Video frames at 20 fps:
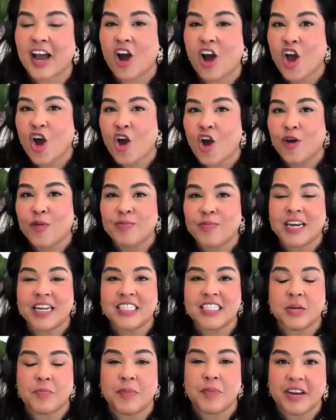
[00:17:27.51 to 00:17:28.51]
I hope that
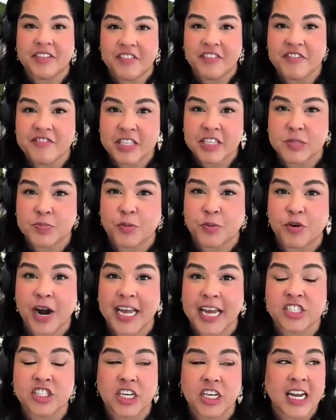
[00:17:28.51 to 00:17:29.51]
it's a bit of
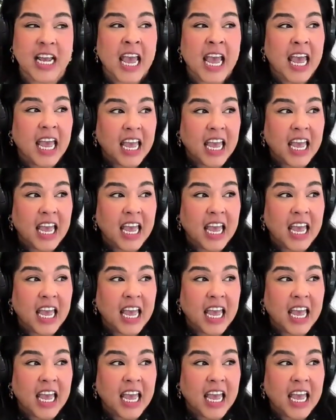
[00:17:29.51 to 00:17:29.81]
inspiration.